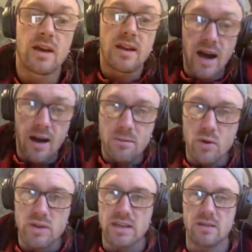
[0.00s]
calm your
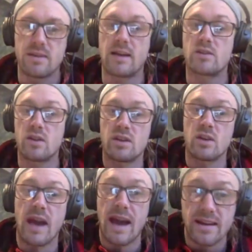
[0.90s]
system down so that you
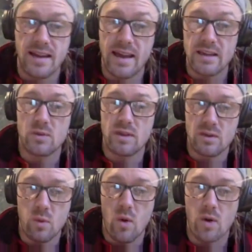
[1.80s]
can engage with this
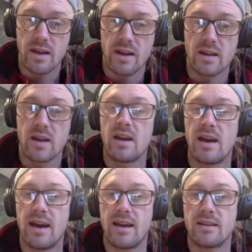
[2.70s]
walking
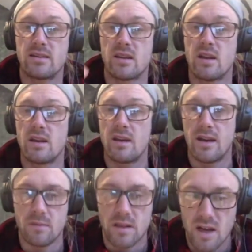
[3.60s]
and
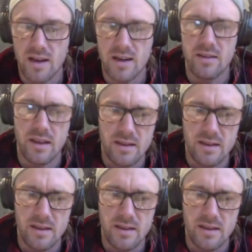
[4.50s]
cycling, then